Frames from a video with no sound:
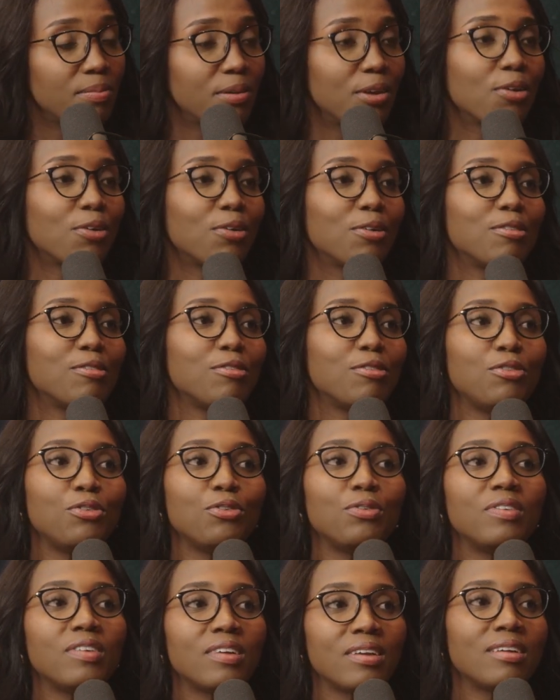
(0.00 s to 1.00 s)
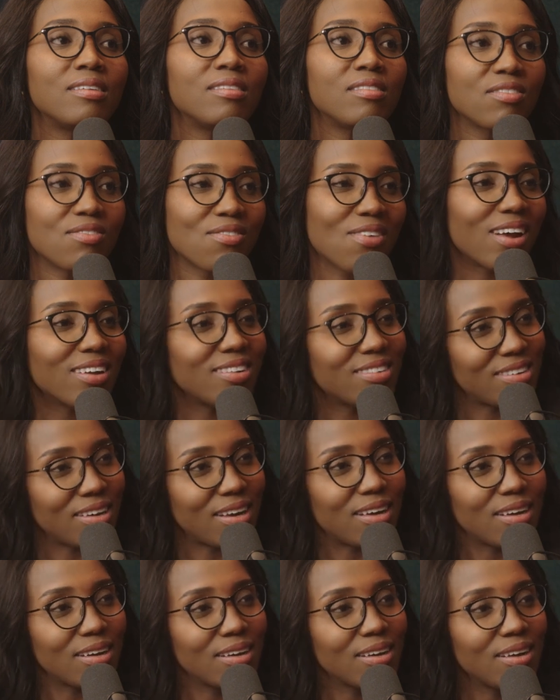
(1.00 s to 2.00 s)
because you didn't
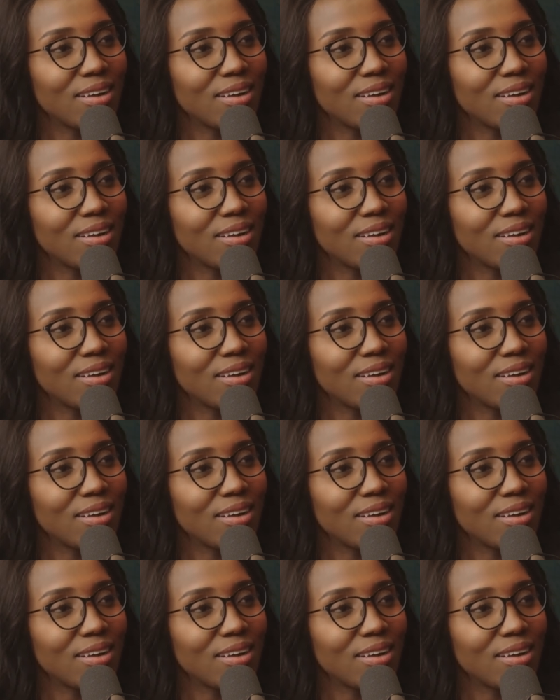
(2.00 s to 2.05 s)
structure